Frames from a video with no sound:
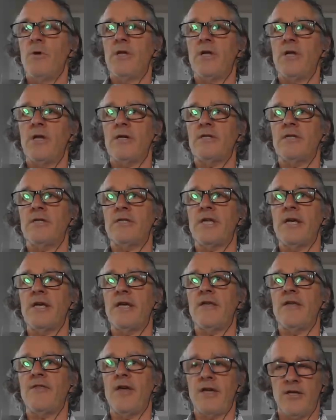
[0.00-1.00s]
We'd like to
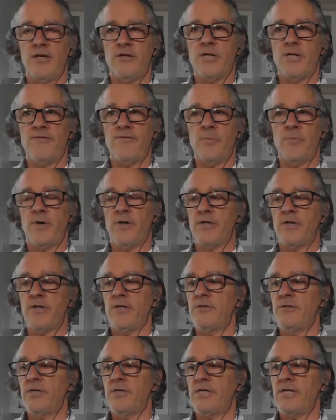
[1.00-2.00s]
say thank you to everybody
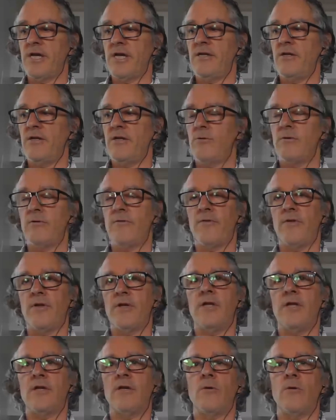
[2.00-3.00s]
who's attended all of
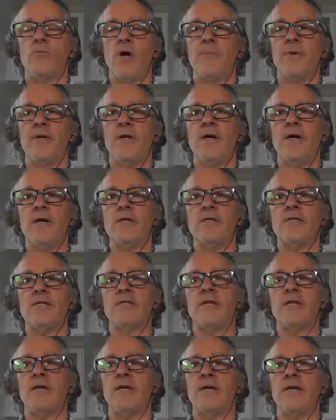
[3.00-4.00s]
the
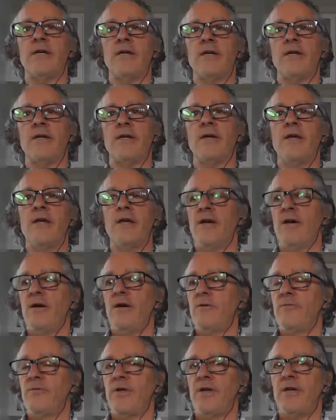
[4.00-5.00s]
webinars
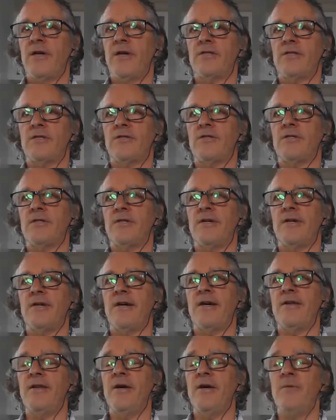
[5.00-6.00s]
over the last
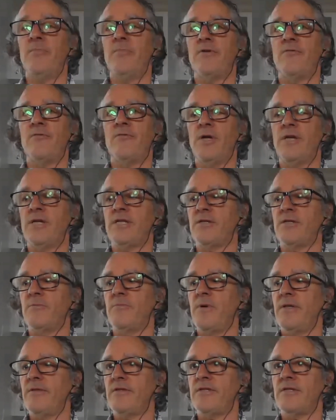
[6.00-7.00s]
number of
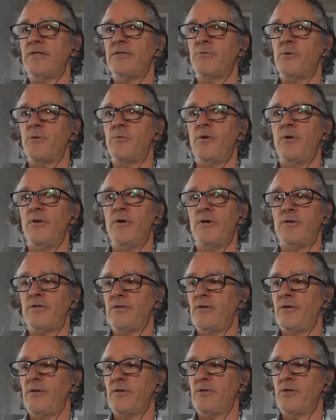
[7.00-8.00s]
weeks and months as we were
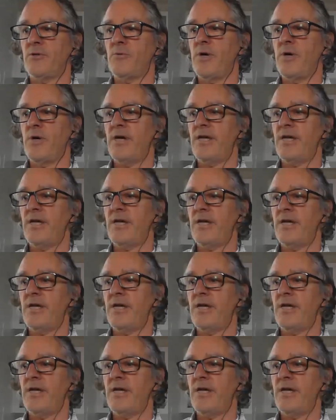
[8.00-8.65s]
locked away.